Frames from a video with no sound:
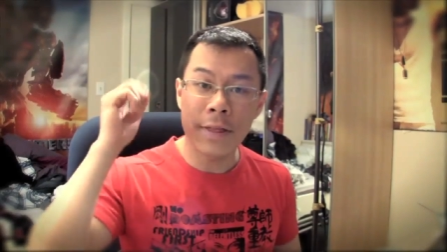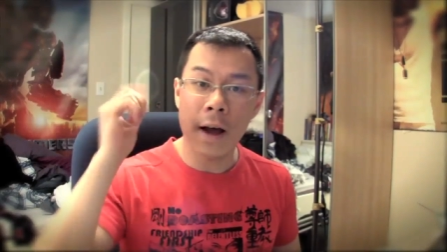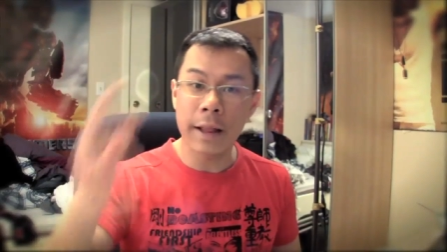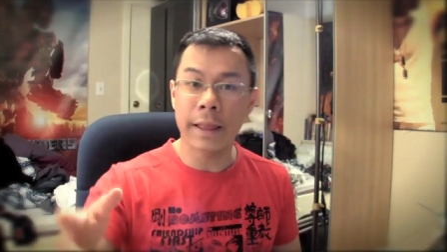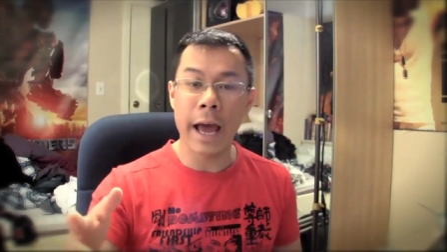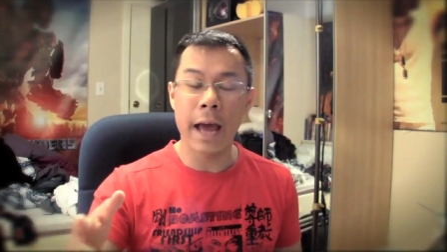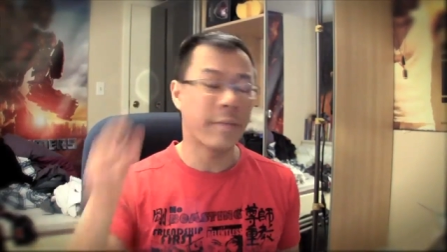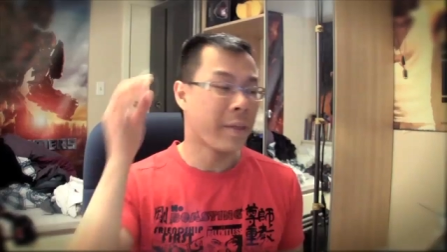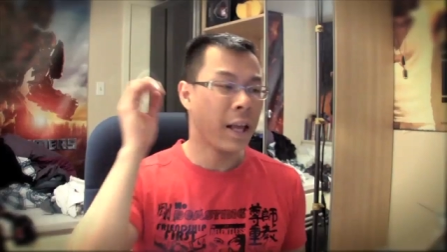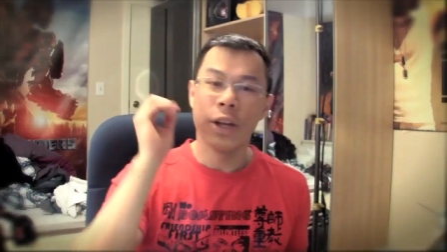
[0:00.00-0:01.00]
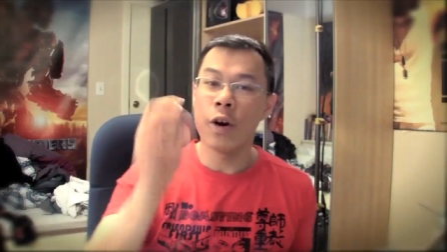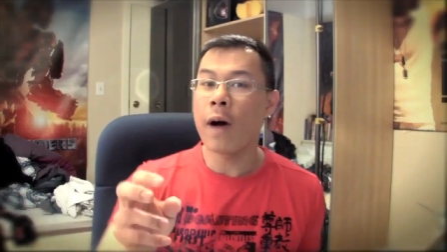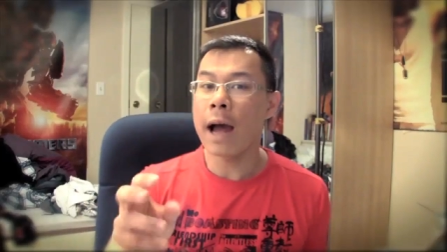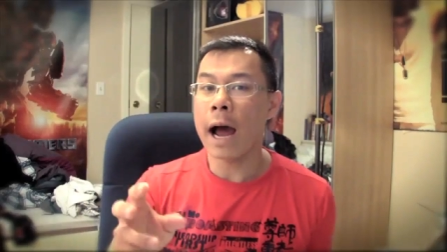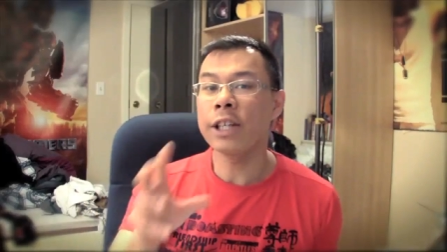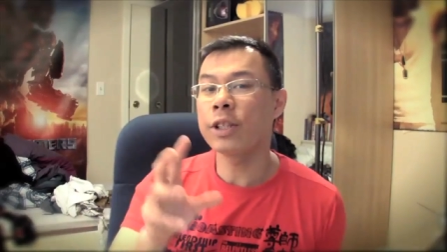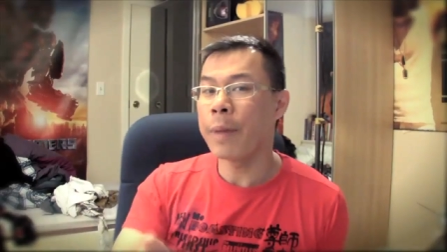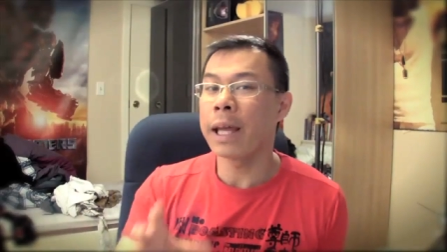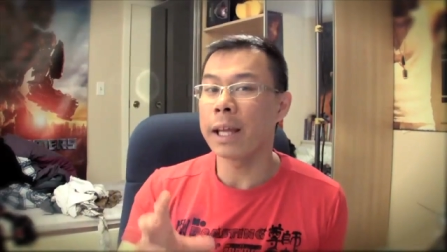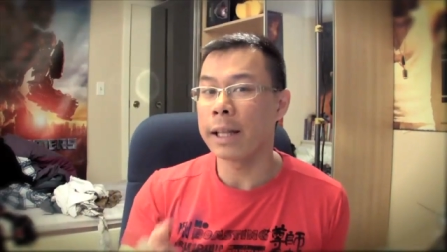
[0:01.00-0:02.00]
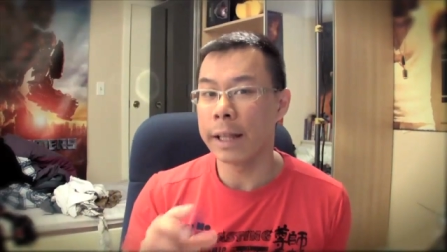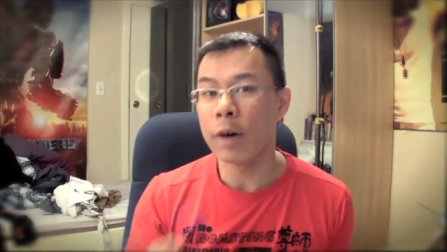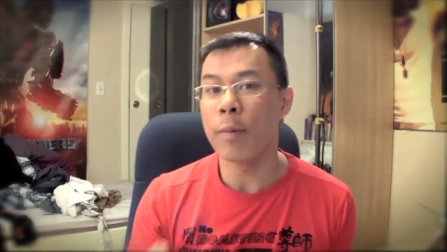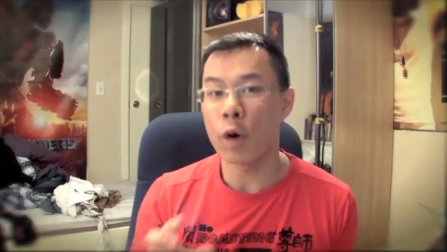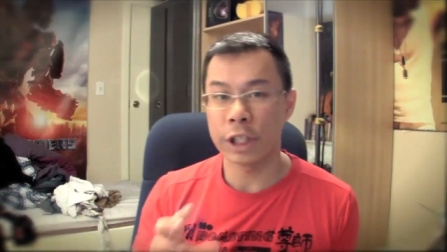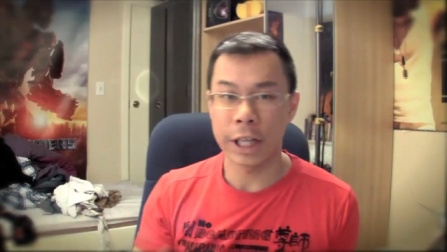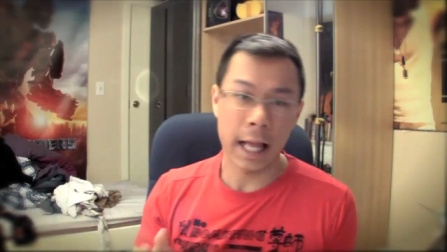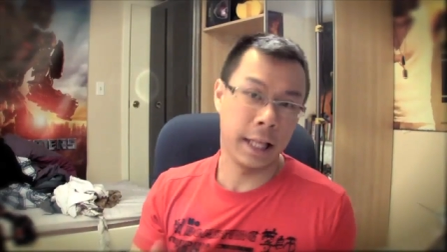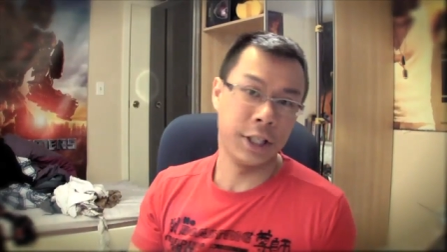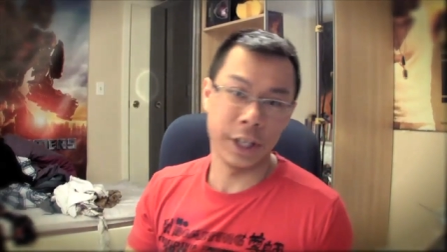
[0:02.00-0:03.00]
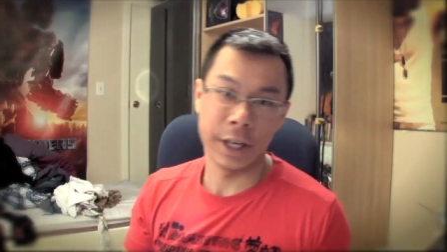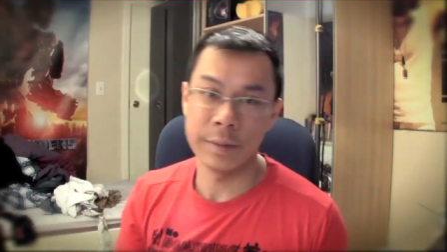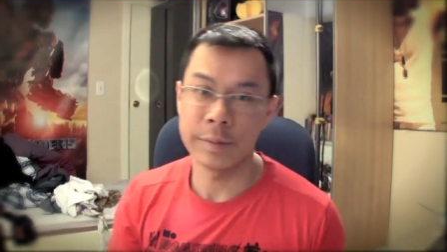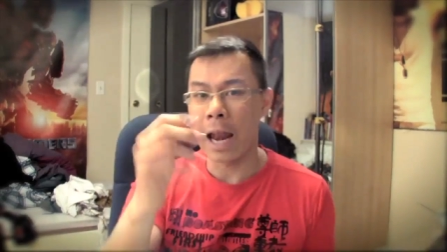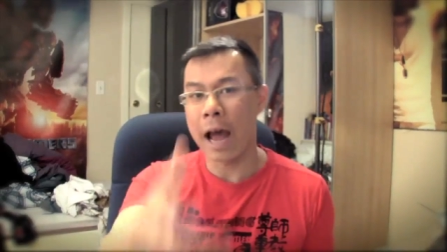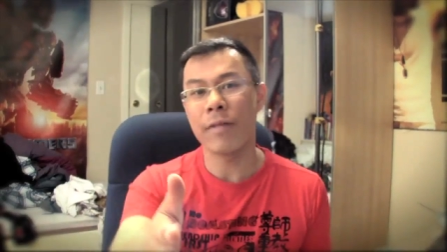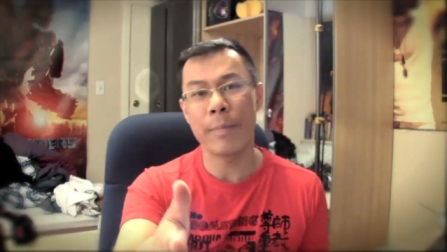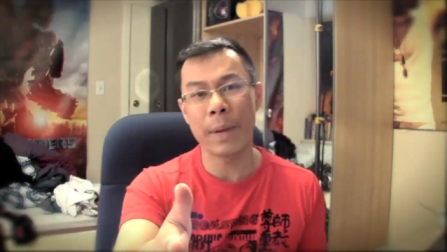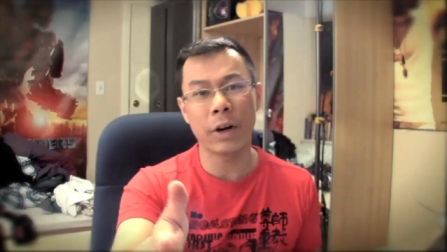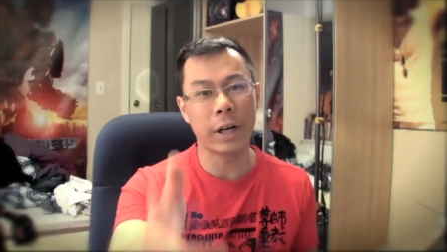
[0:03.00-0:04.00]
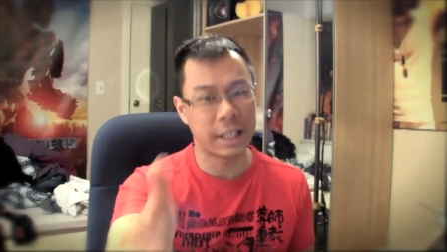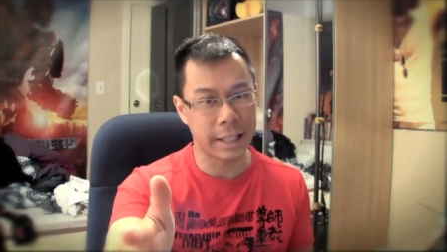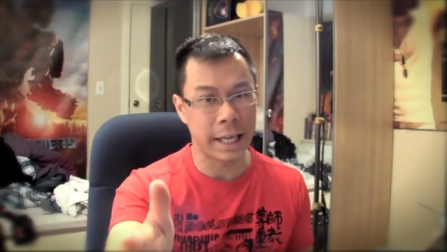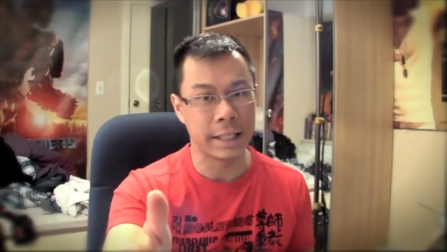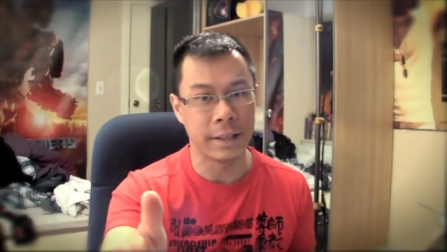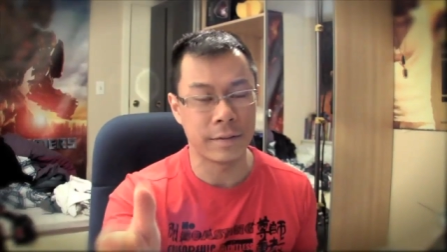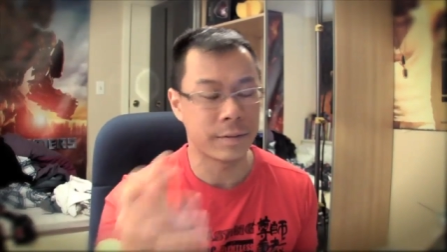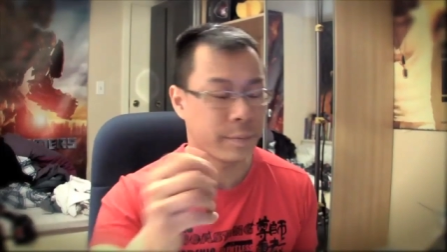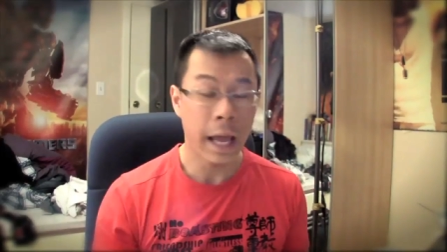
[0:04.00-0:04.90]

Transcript: I thought that, you know what, I should make it a little more challenging and have a bigger incentive.